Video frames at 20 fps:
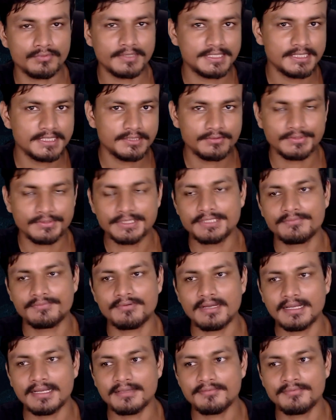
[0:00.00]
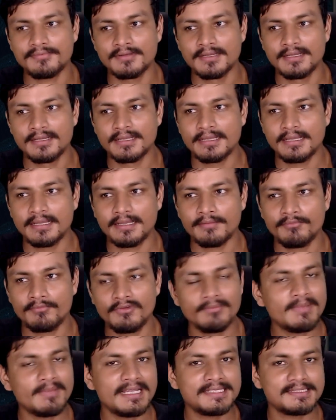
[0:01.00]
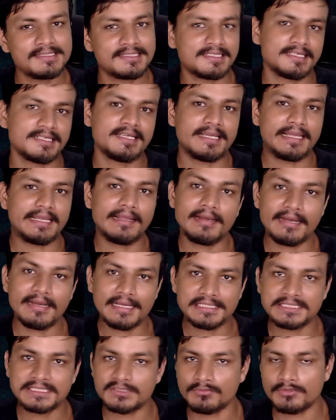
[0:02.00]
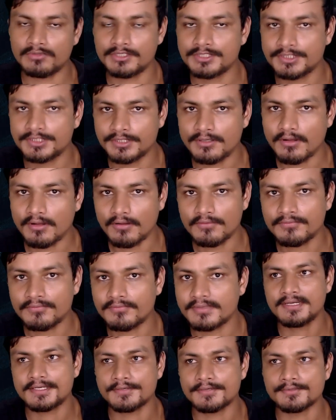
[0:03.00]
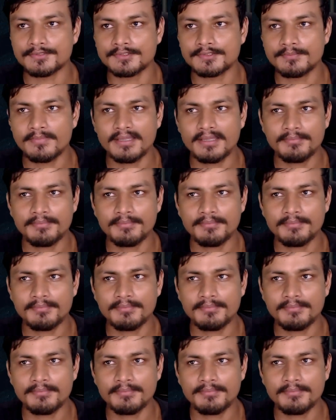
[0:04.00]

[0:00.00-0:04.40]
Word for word: 2025, we might see a next version of Windows,